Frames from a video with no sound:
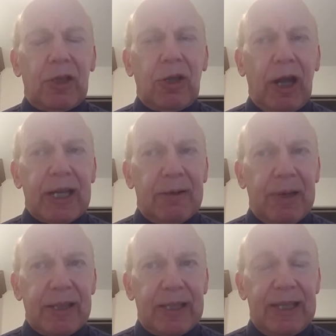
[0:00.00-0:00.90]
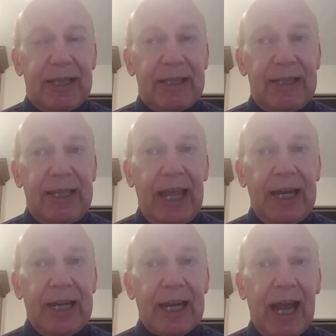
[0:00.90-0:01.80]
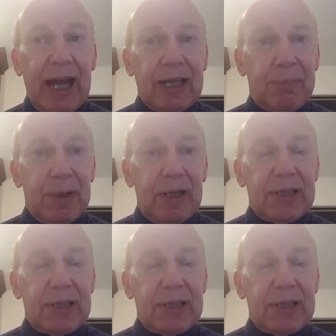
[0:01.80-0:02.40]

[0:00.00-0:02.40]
talking about the tenant occupant,